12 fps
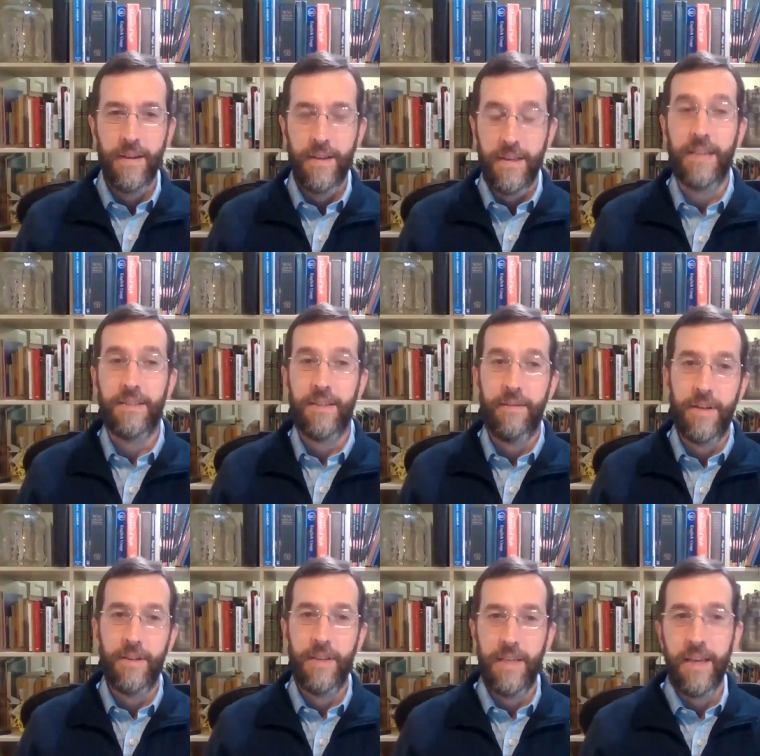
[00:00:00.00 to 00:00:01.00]
Yes,
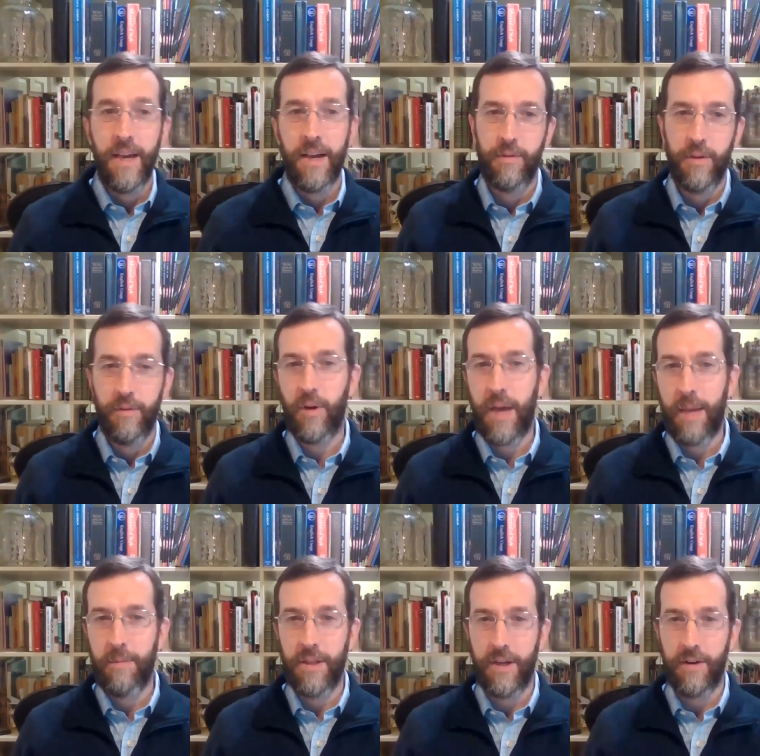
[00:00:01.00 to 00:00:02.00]
definitely. Yeah, the
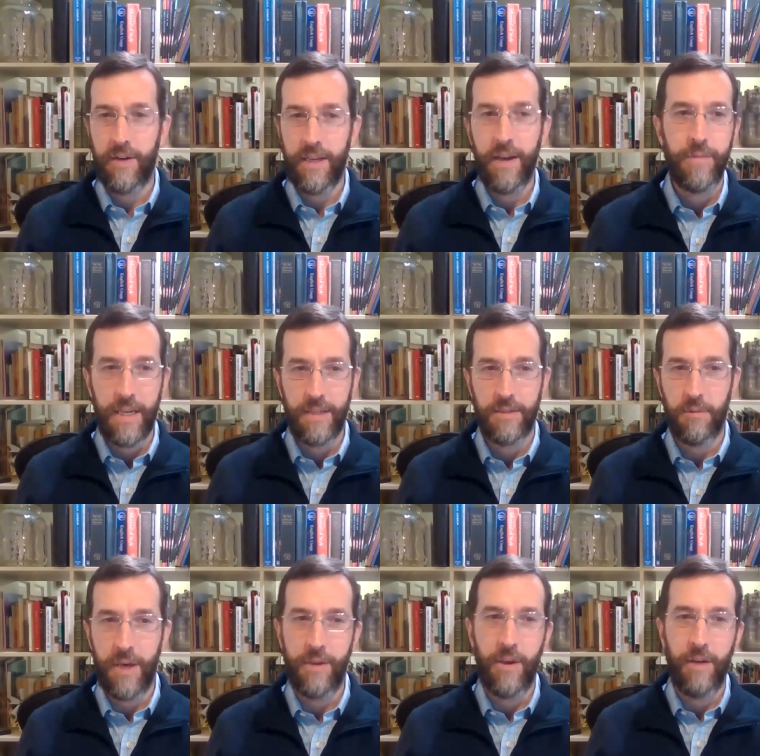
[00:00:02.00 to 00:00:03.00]
vocabulary takes a
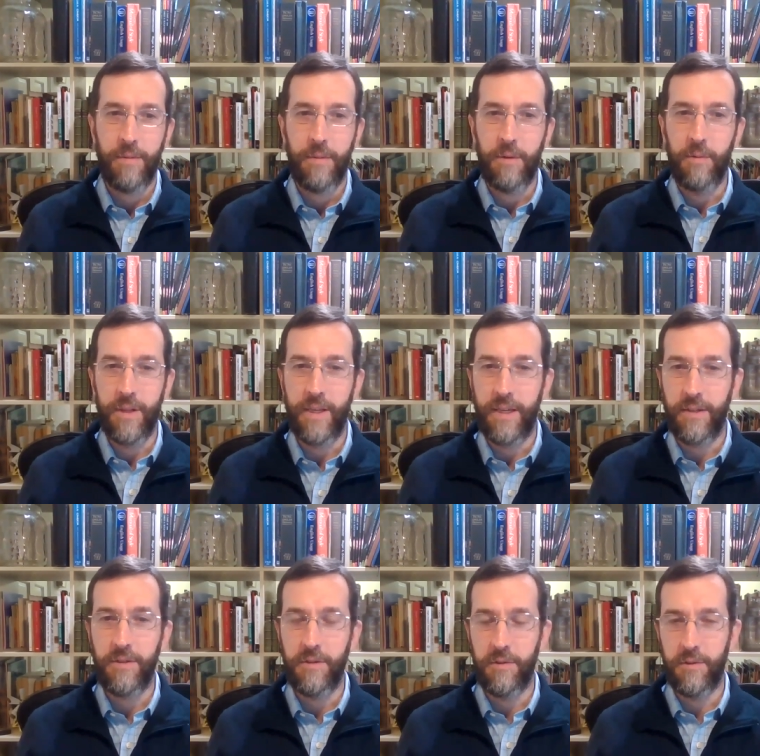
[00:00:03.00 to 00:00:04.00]
while. You have to be willing
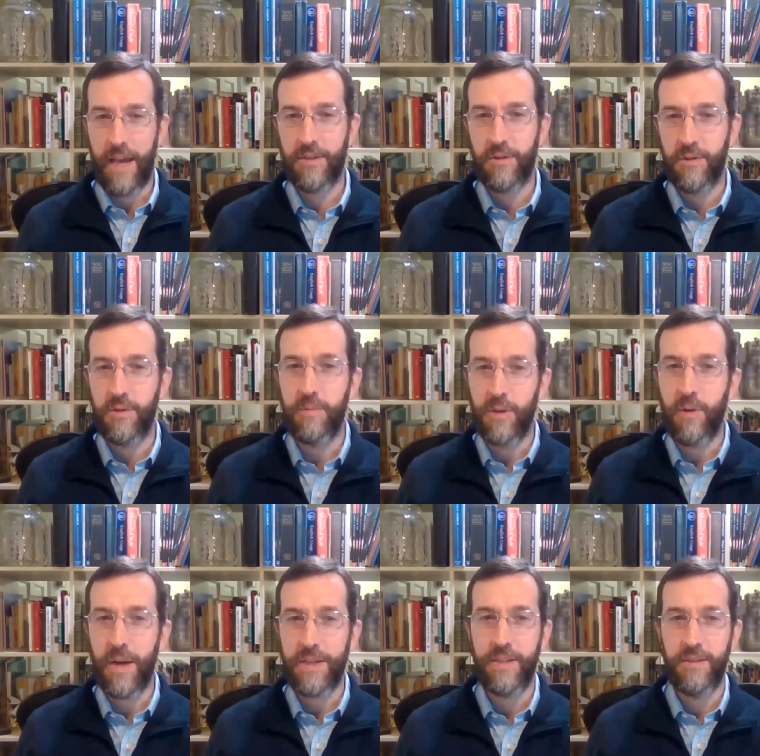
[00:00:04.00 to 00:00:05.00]
to ask stupid
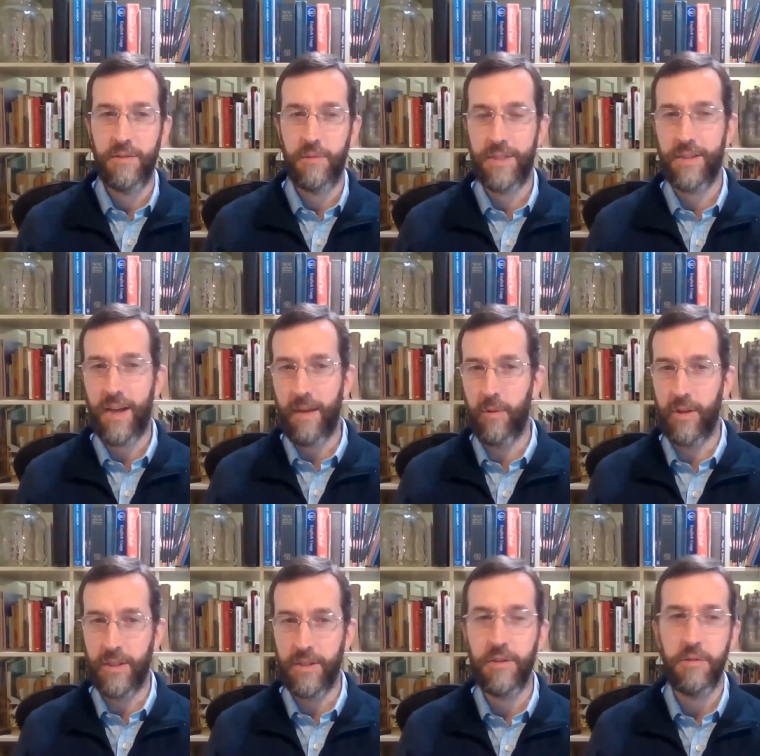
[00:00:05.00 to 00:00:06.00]
questions, which I'm
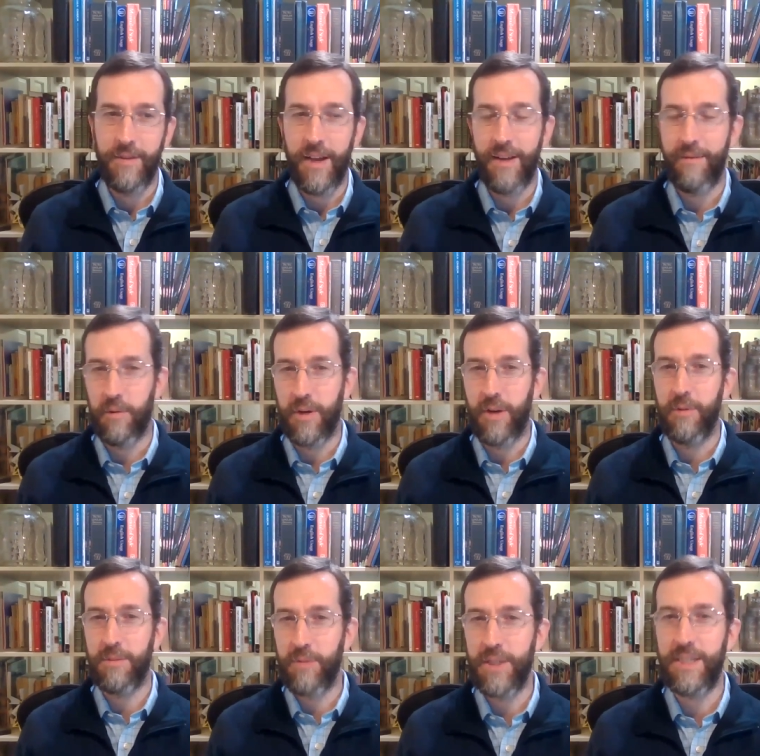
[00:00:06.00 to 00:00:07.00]
willing to do. Not everyone
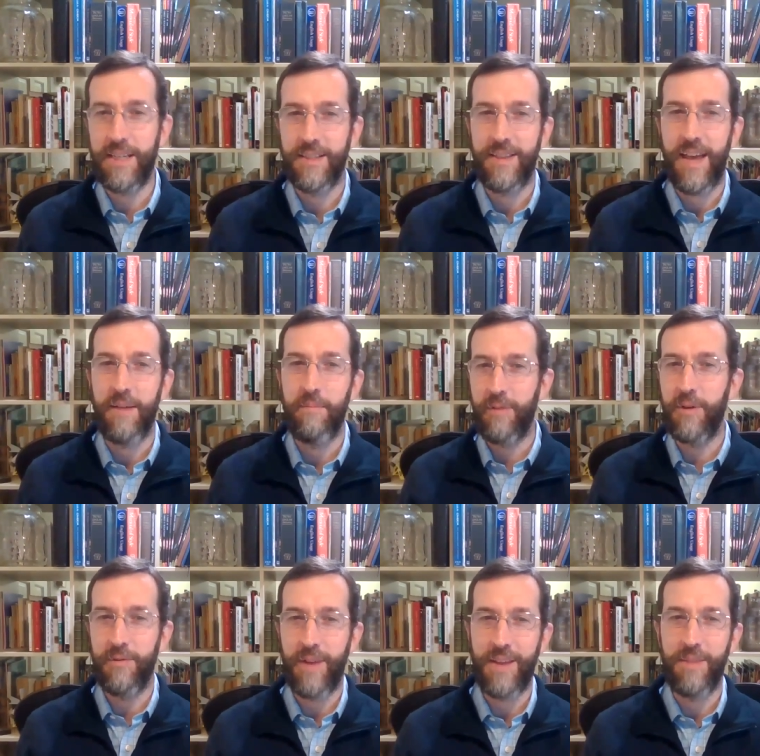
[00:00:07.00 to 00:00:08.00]
always appreciates that. If
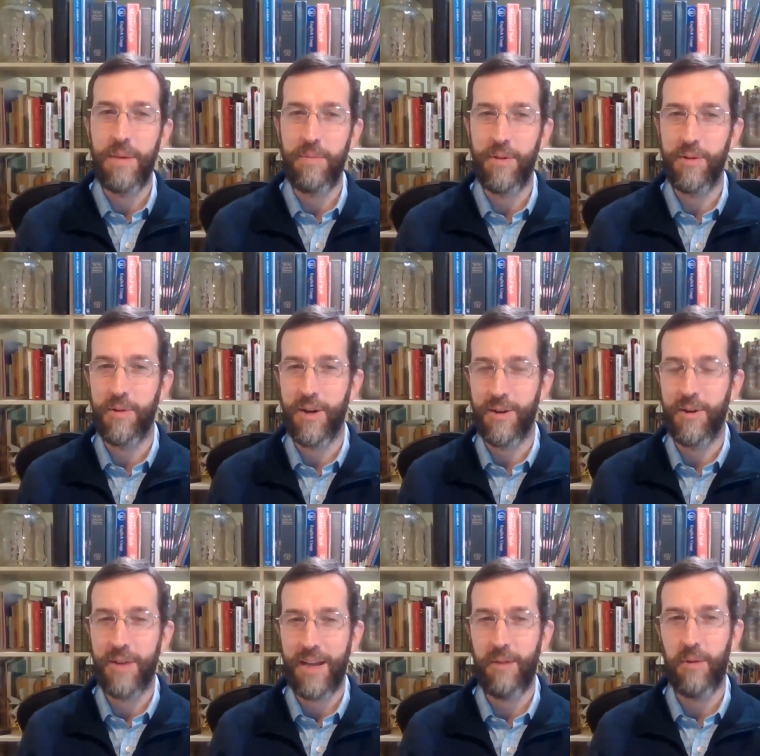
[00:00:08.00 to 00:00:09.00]
you can find the people who are
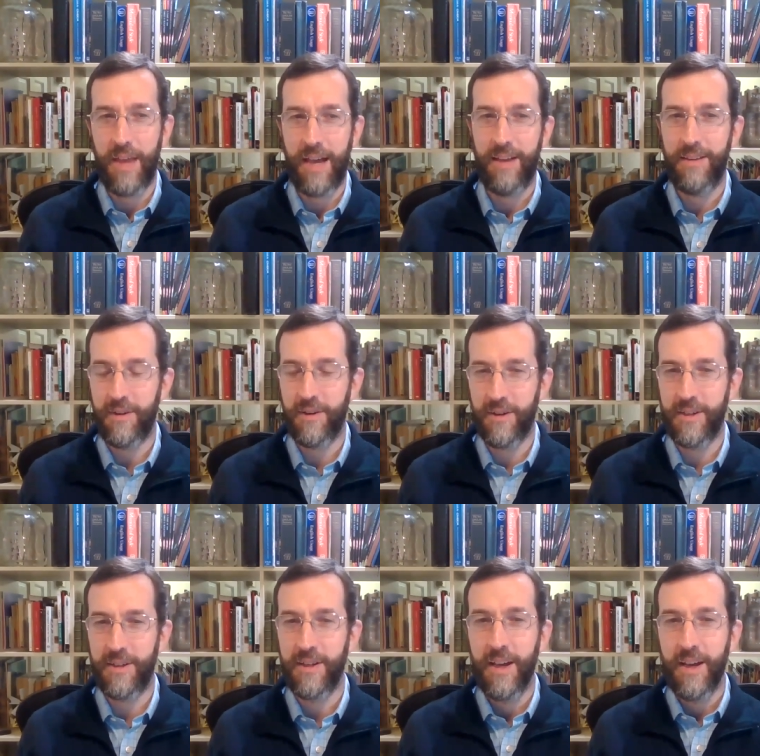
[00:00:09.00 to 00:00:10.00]
okay with that, you're good.